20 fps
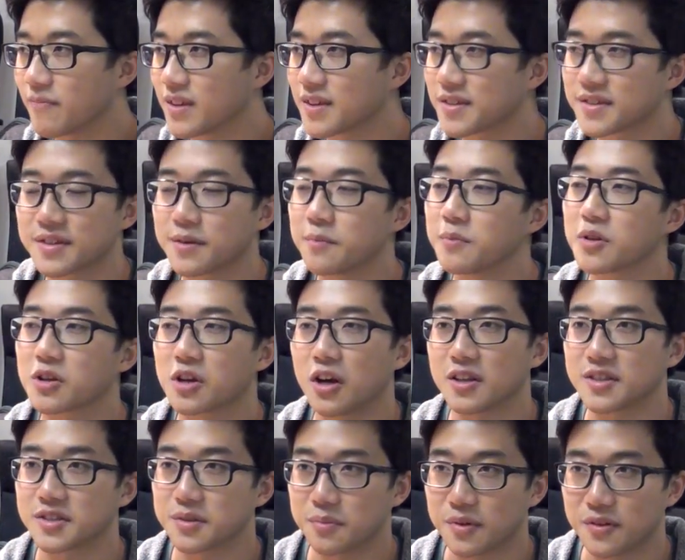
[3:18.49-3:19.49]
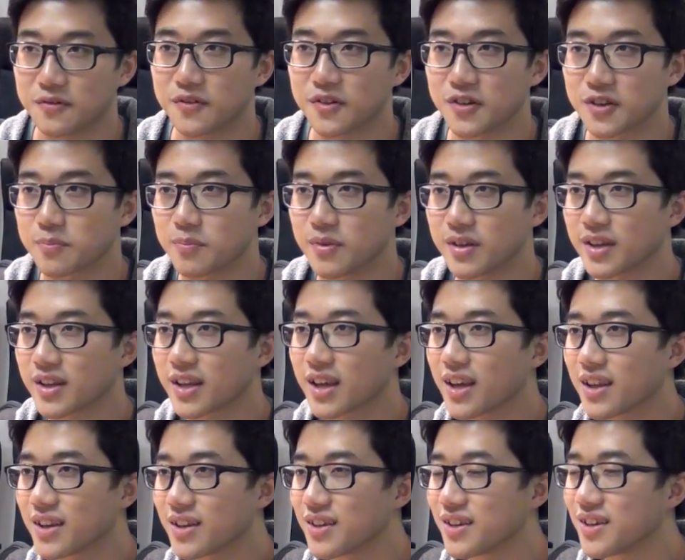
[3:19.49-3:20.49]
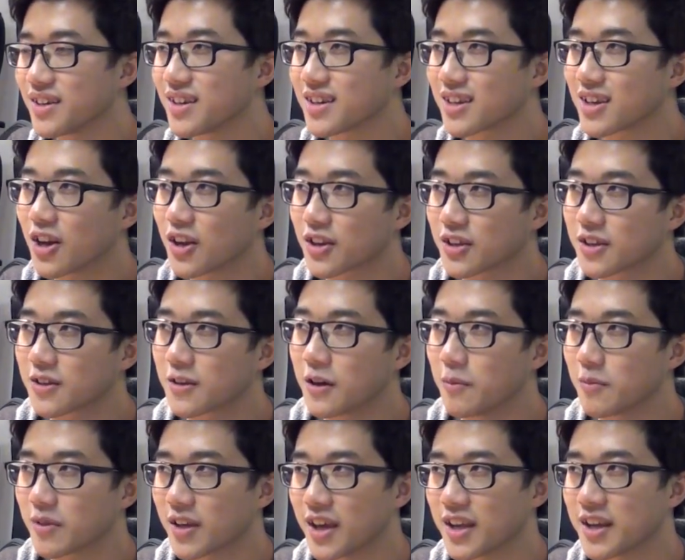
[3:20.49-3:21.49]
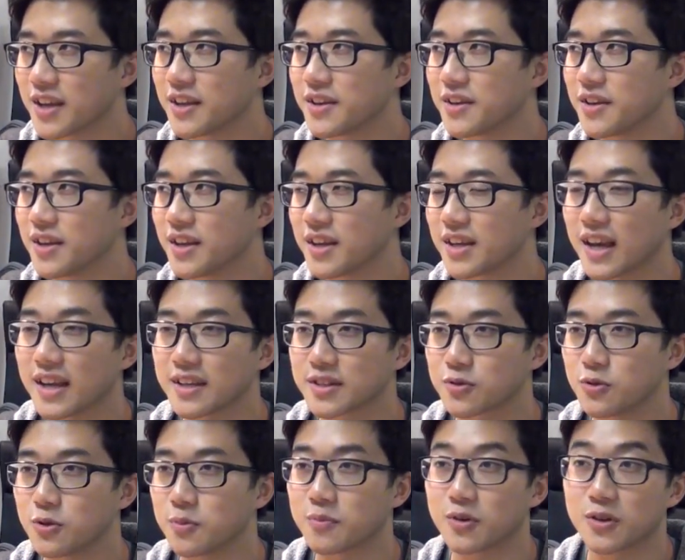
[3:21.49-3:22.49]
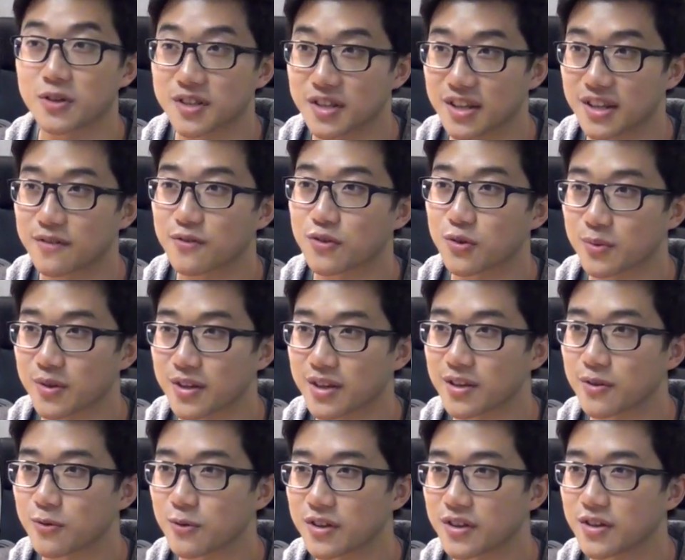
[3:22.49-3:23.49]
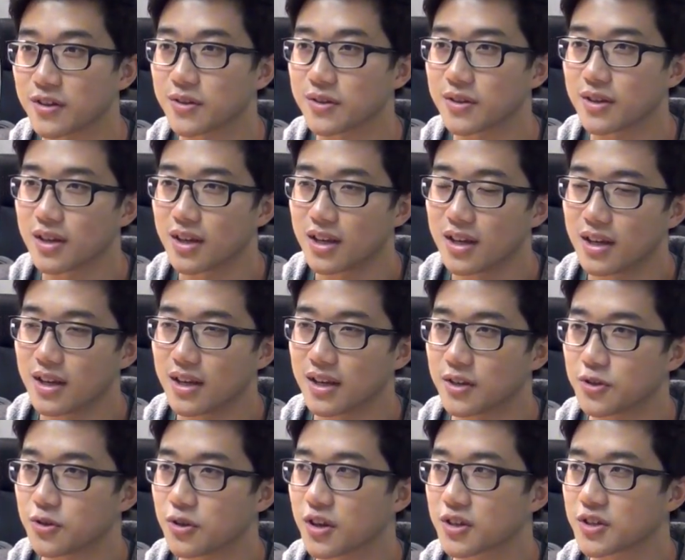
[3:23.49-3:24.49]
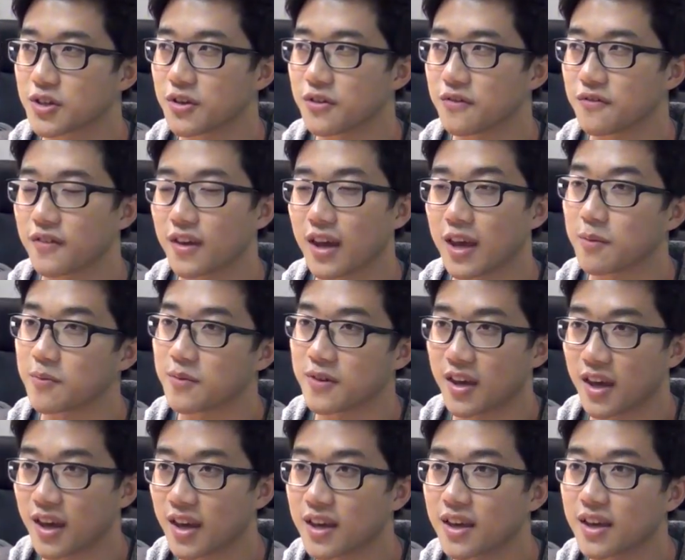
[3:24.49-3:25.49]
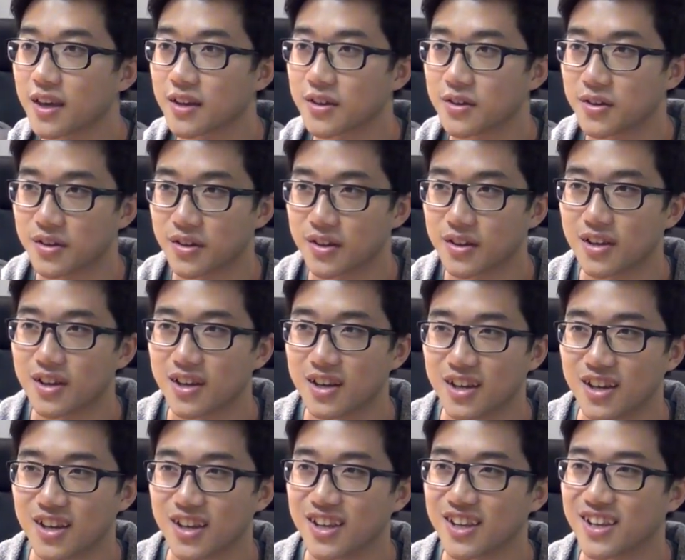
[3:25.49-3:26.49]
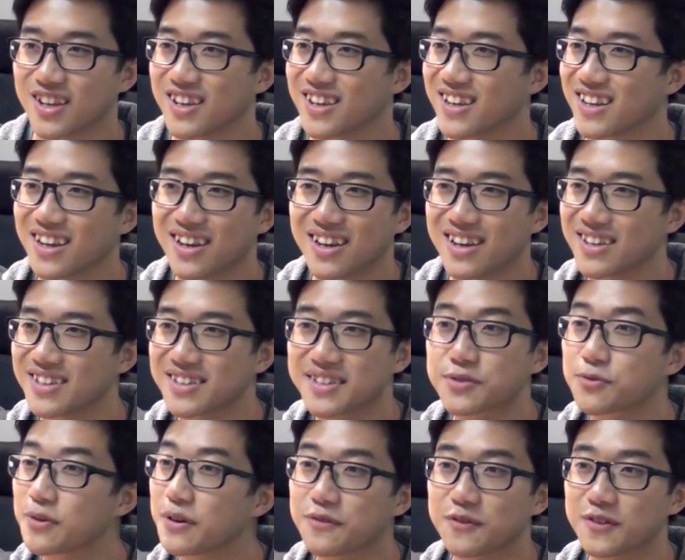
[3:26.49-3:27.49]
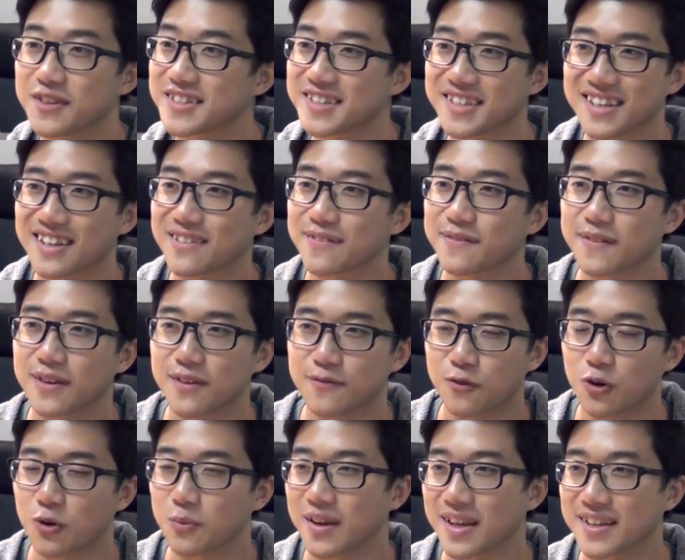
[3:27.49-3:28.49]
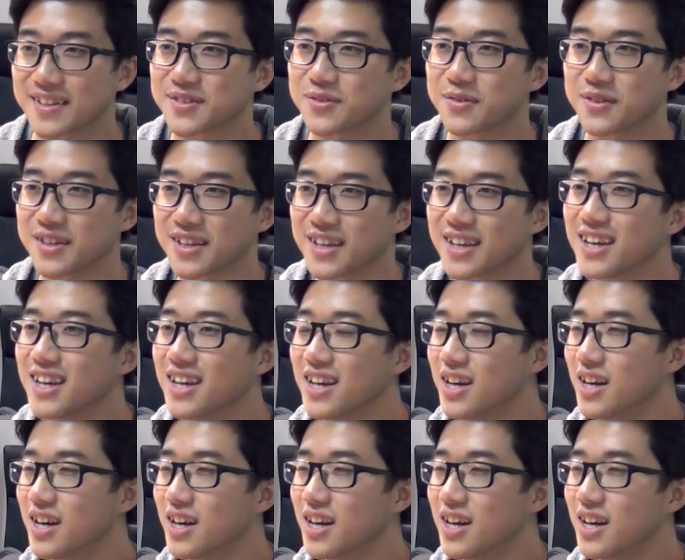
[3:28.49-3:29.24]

It's a simple concept at first, but it kind of got complicated in high school, personally for me, with an introduction of APA and just referencing formats, really.